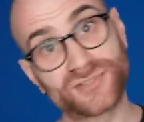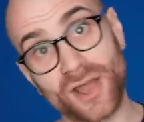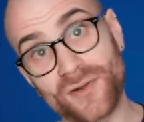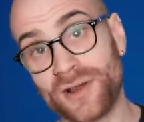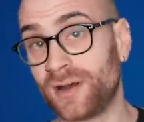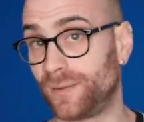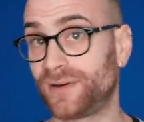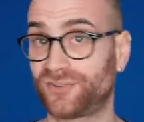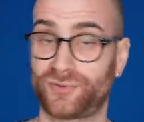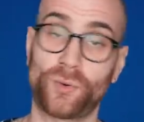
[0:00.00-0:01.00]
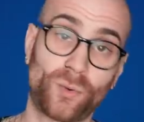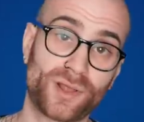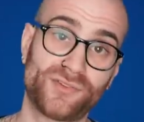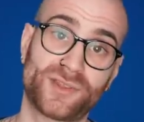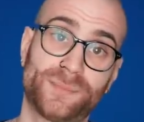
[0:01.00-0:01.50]
So, amongst all
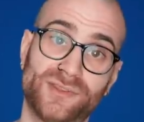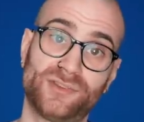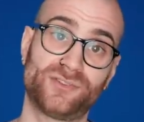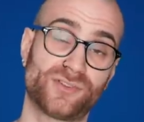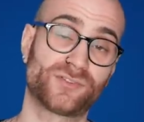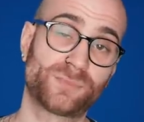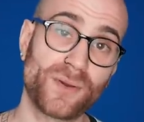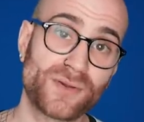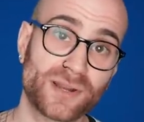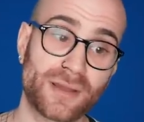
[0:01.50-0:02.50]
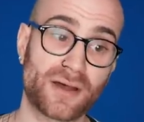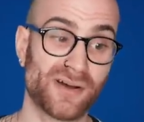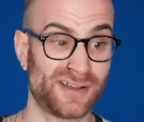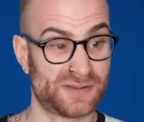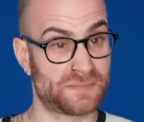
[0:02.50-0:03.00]
those other positions I've spoken
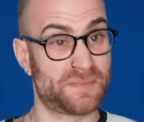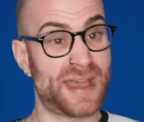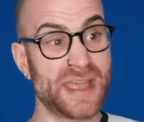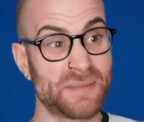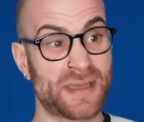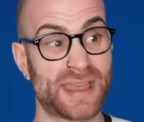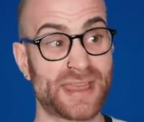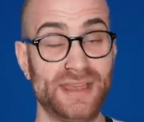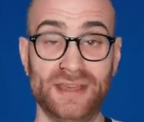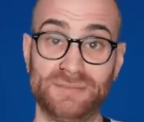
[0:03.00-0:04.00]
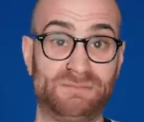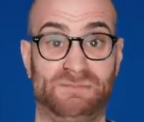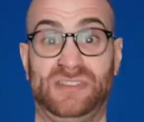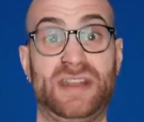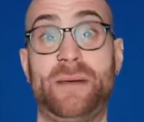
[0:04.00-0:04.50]
about, maybe
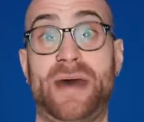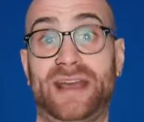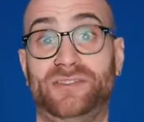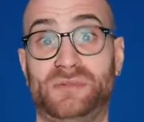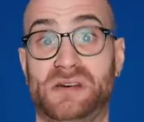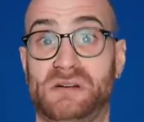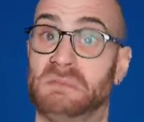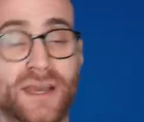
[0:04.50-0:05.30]
centre back as well.